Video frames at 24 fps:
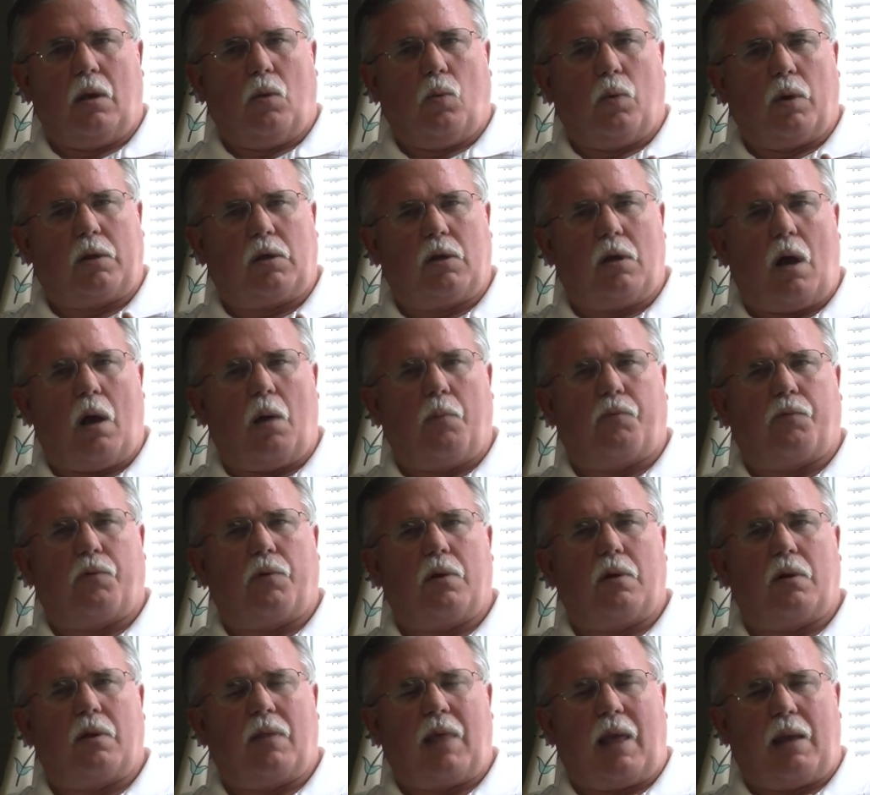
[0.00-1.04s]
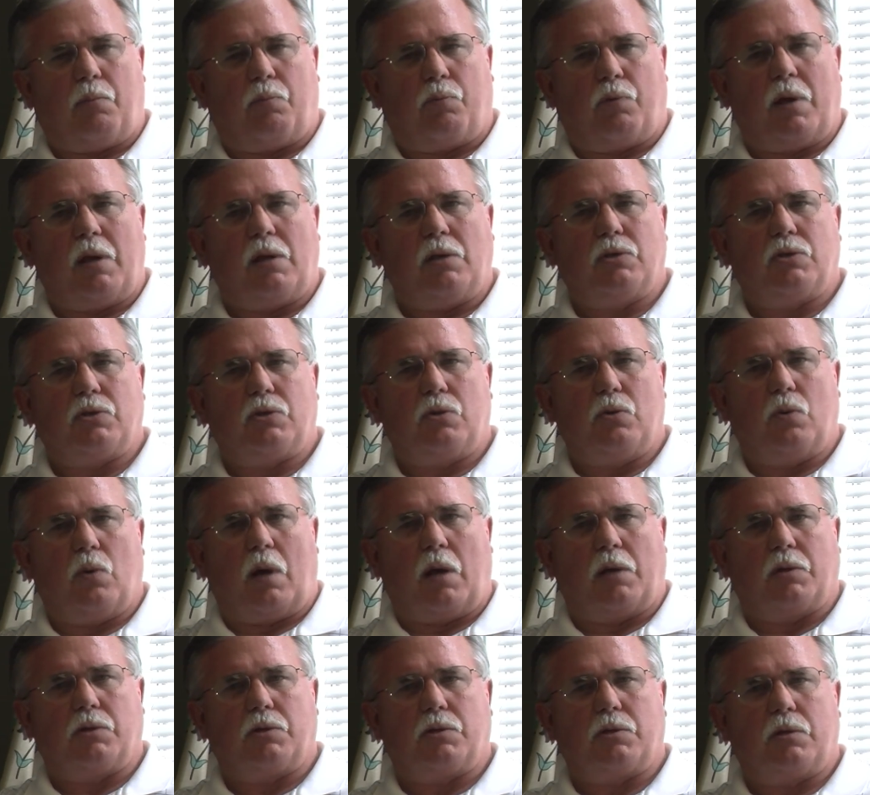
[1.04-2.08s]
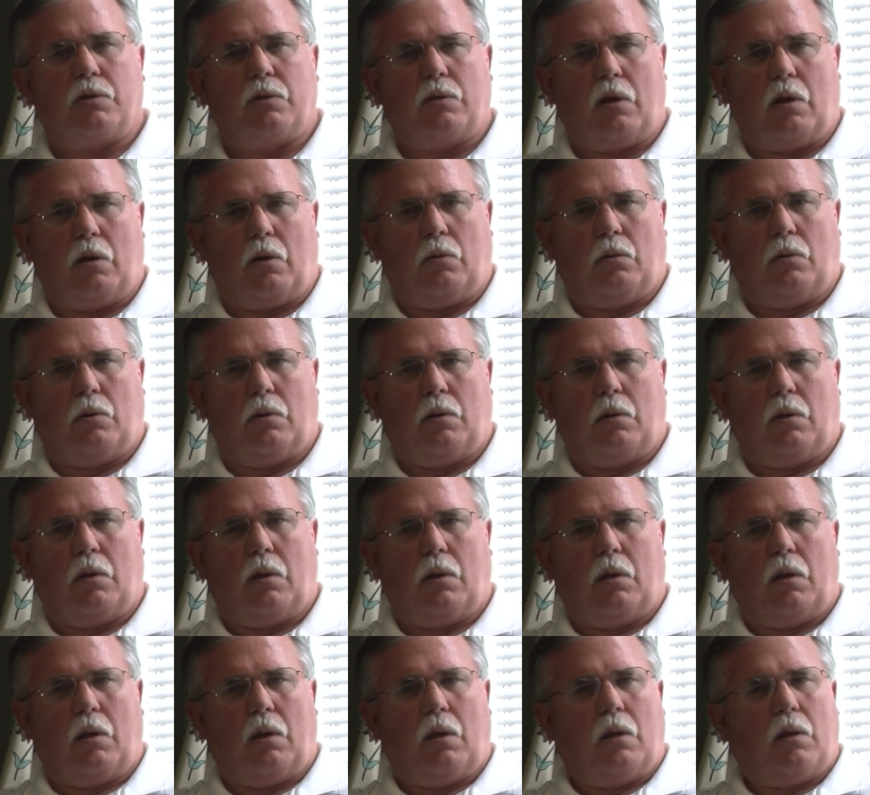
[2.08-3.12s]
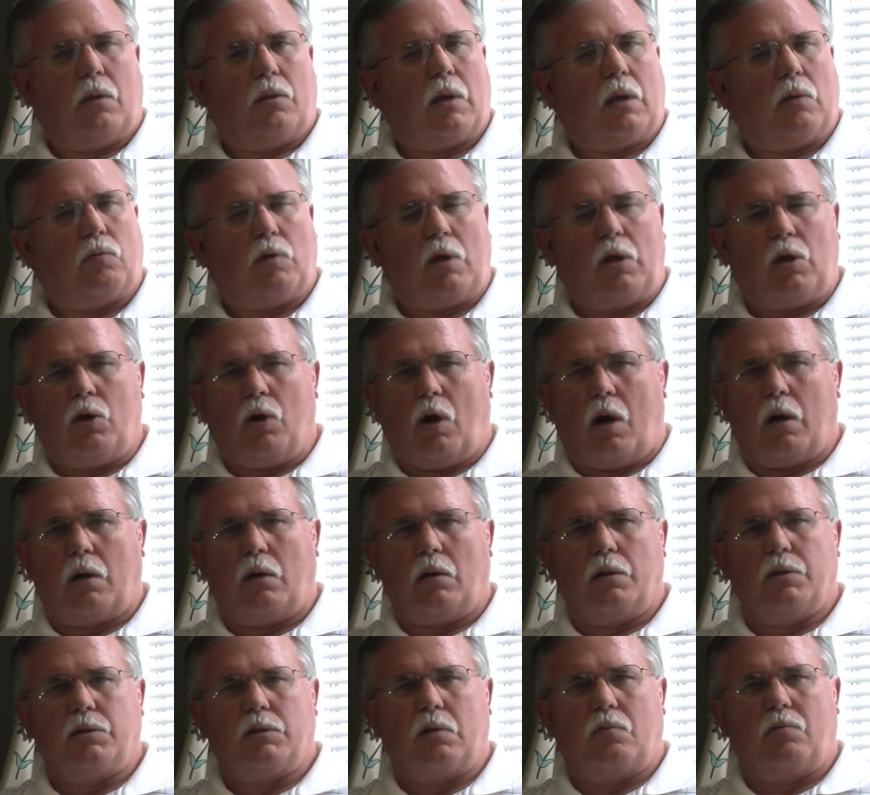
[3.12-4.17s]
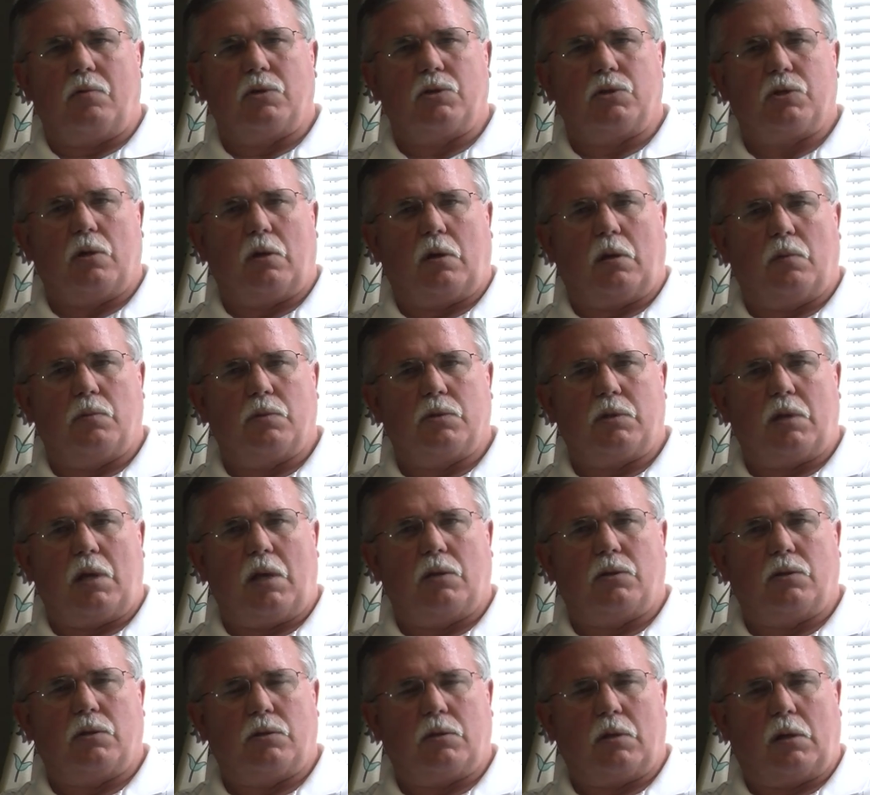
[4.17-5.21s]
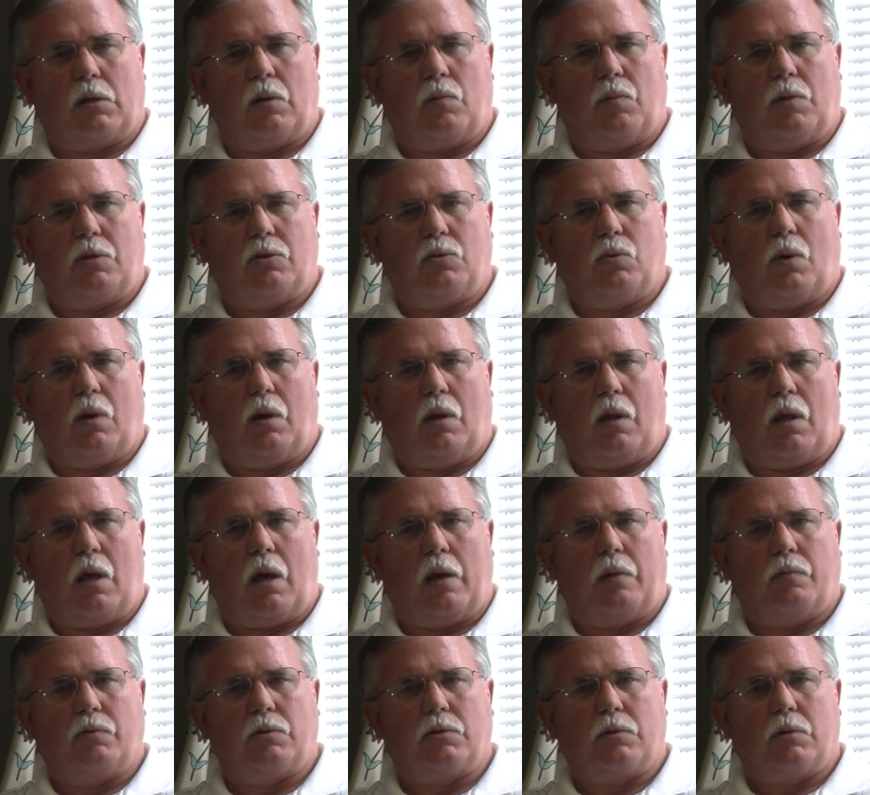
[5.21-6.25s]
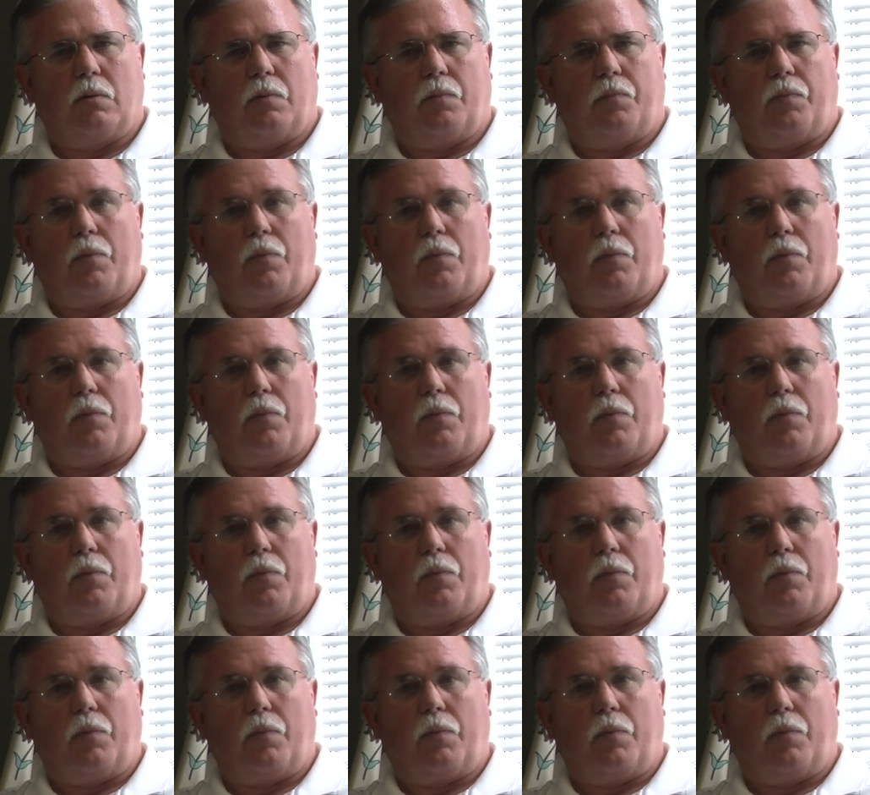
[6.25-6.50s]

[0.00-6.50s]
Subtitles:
What comfort that brings to us to know that regardless of the circumstances that come into our lives,